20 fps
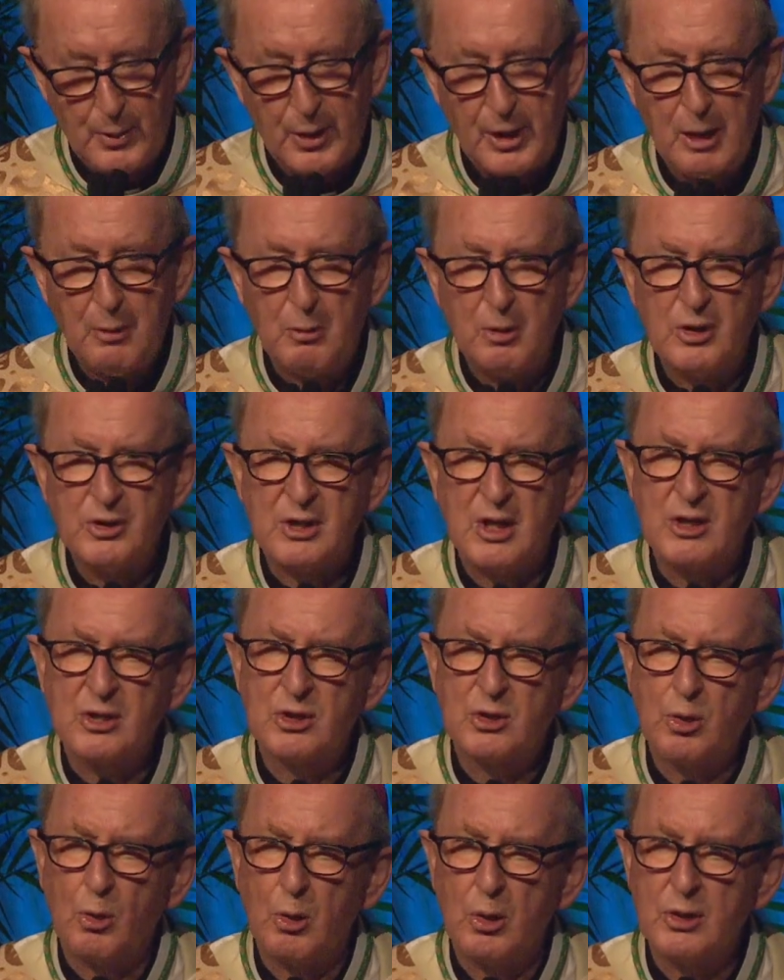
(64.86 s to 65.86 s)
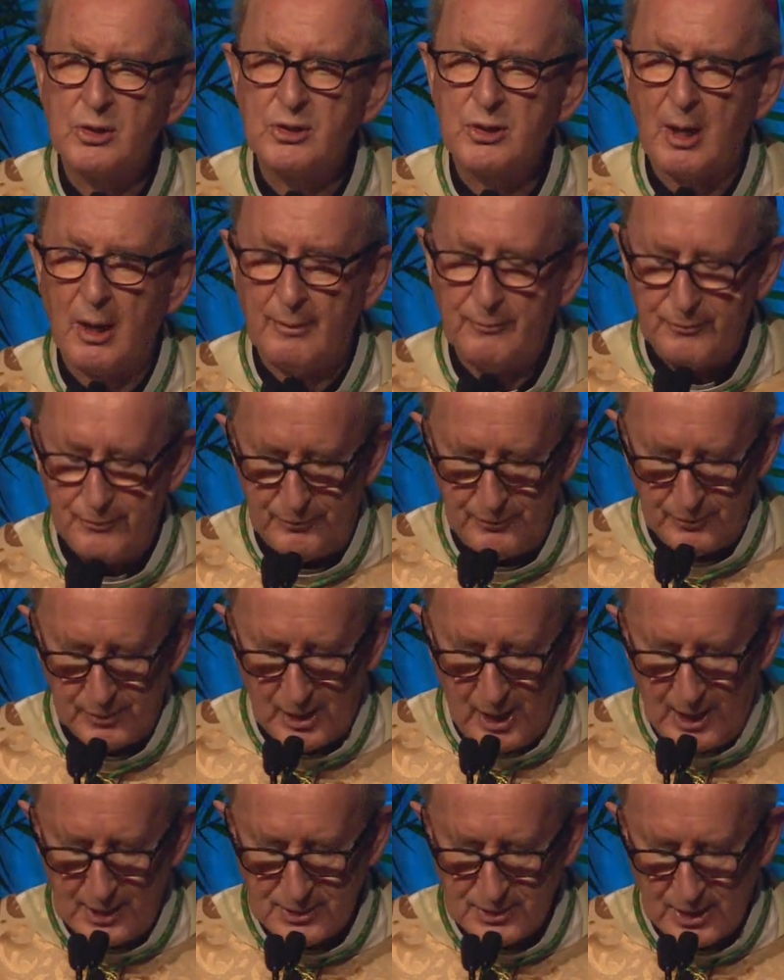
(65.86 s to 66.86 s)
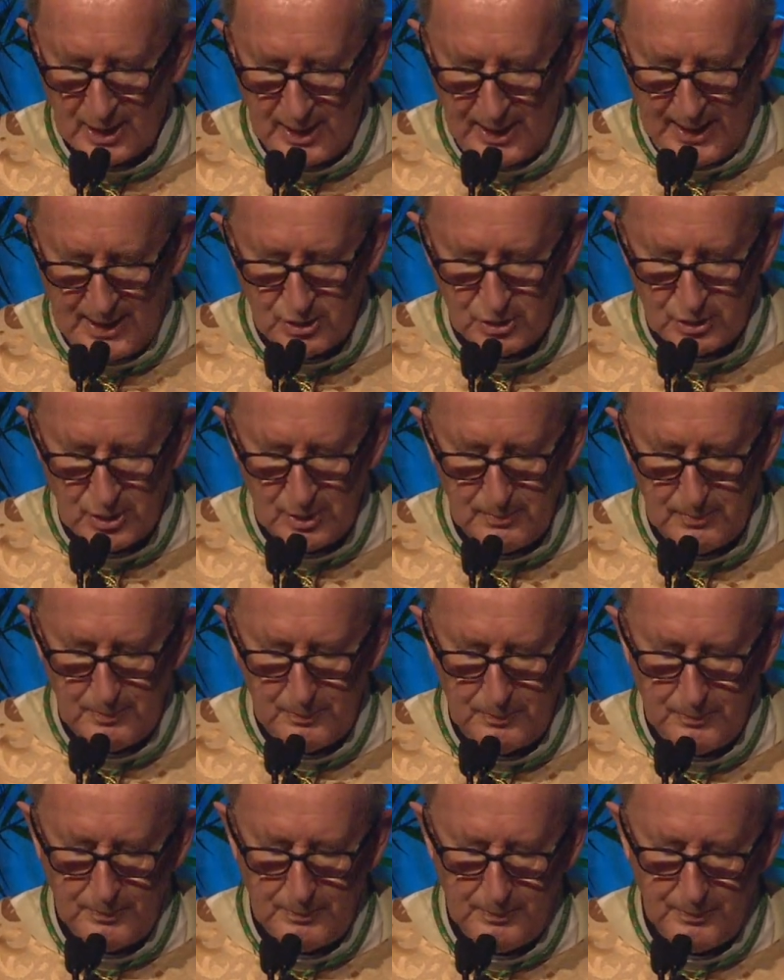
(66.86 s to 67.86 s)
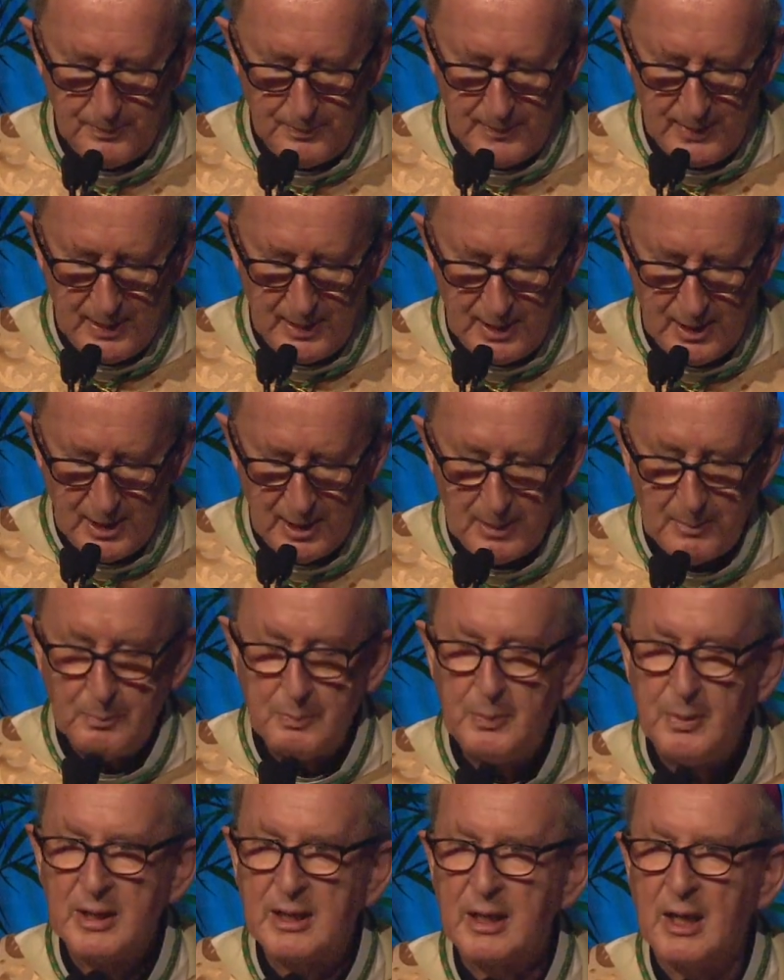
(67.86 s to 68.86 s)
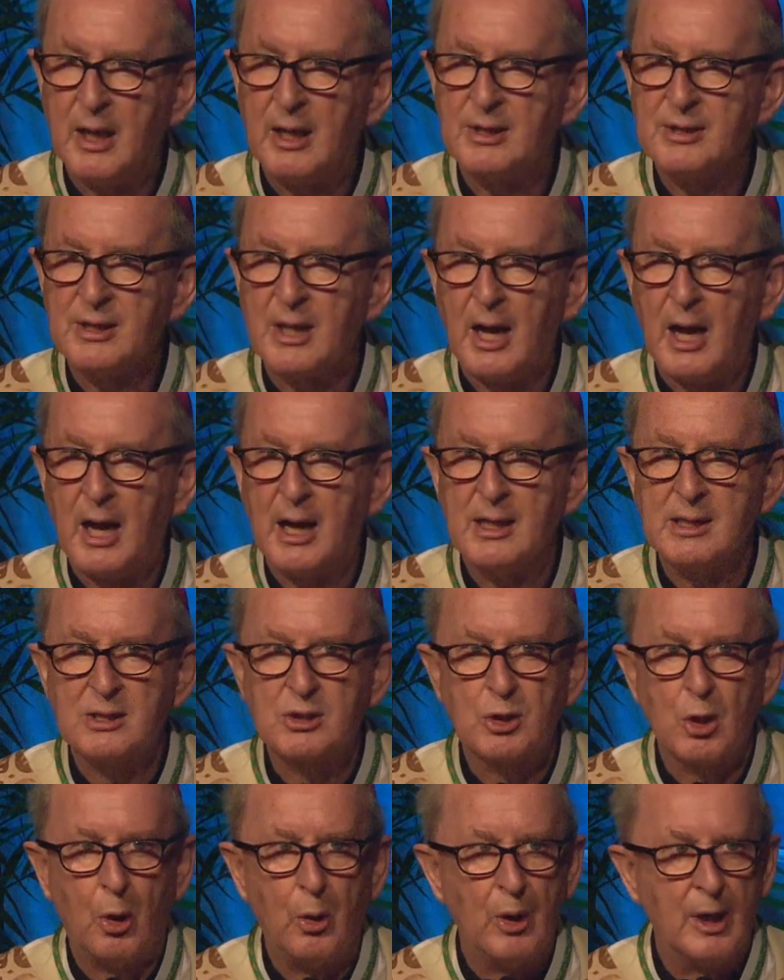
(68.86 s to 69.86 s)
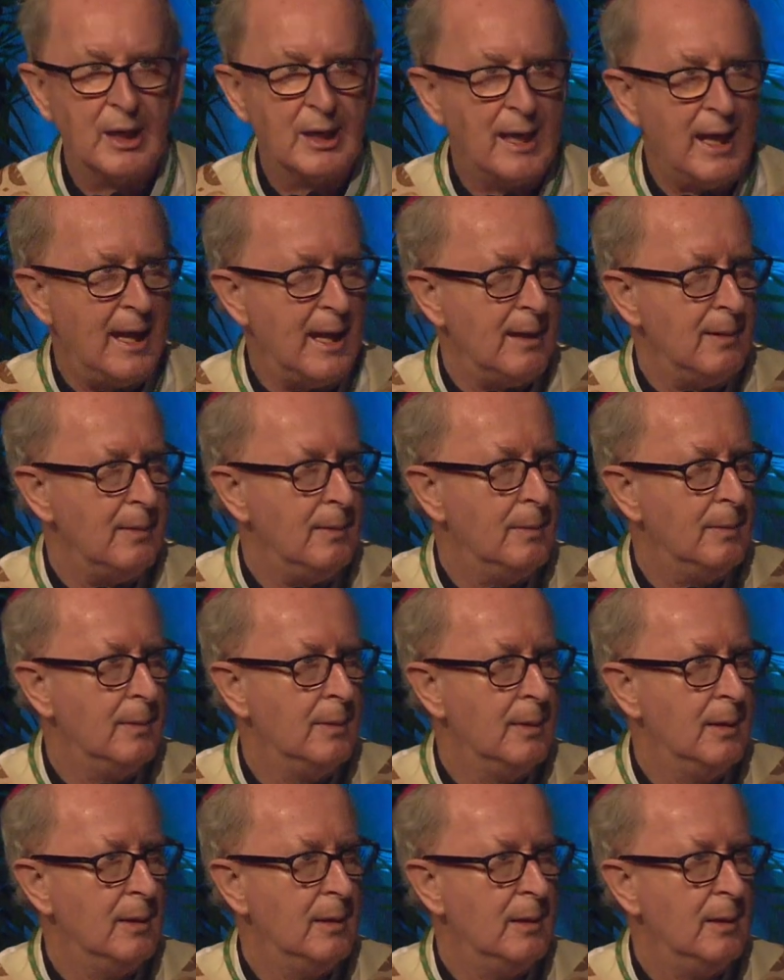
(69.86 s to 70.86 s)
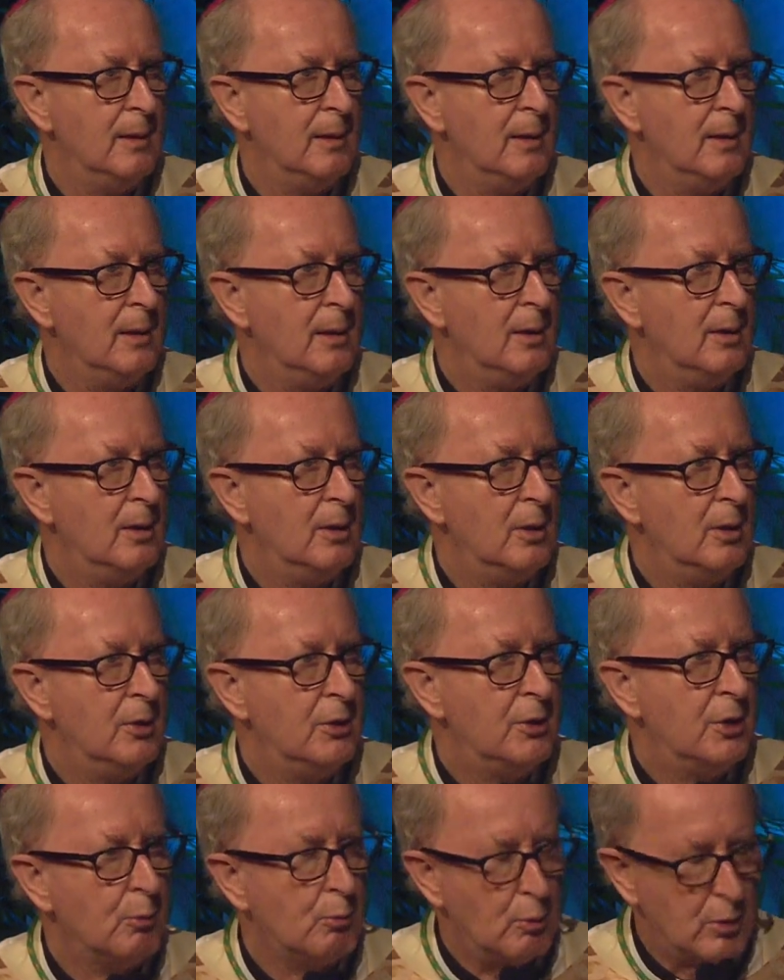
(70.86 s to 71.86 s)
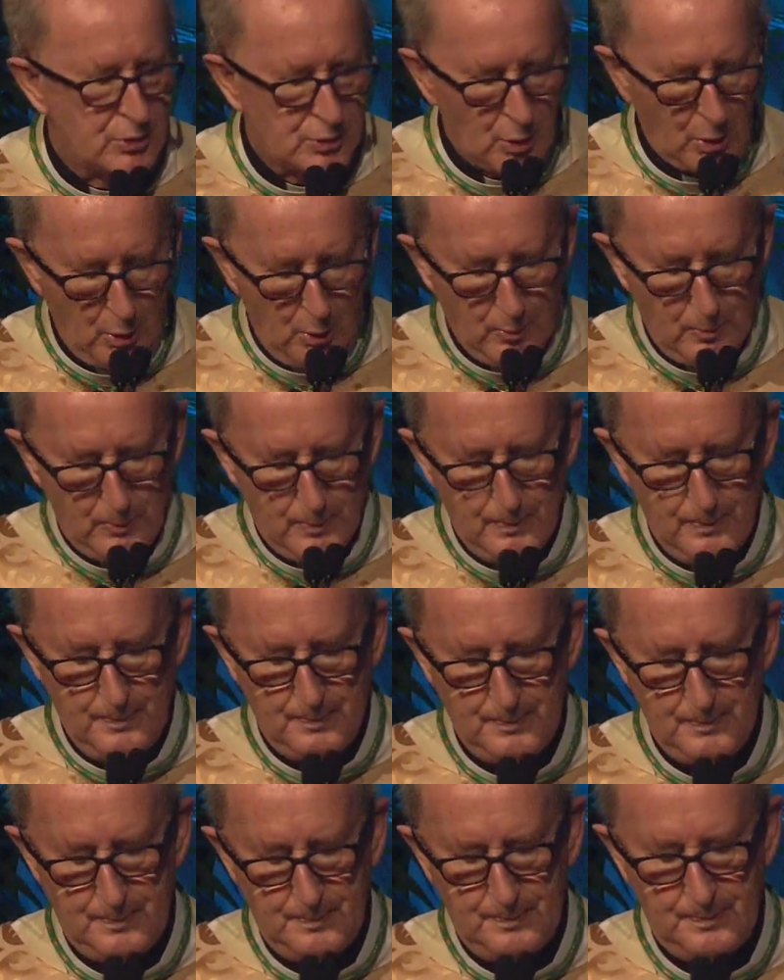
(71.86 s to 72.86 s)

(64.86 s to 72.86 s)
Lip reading: But it was a source of consolation because I saw again there was hope.